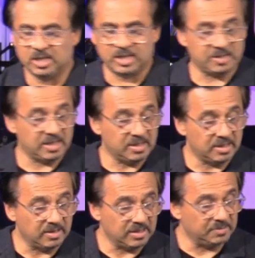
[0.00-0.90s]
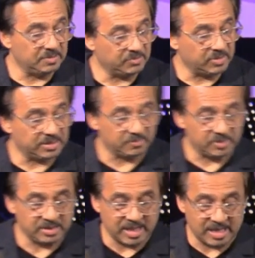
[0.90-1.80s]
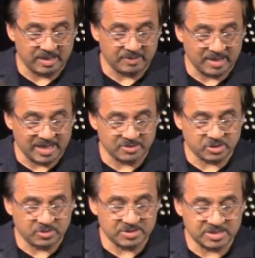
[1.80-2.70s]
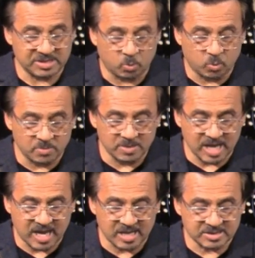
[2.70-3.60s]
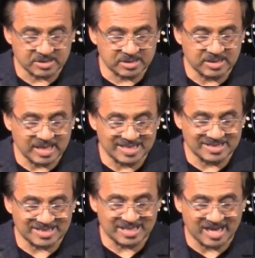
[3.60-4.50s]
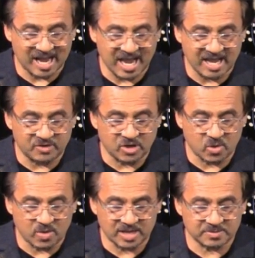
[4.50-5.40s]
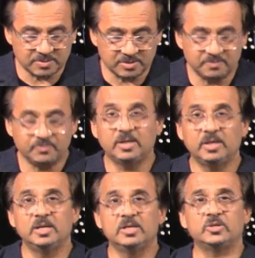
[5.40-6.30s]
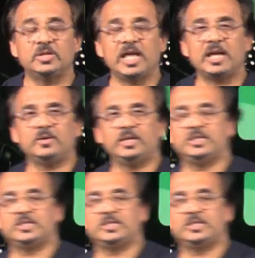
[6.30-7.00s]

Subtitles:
then let me read that out to you. He says, the woman answered and said, I have no husband. So now he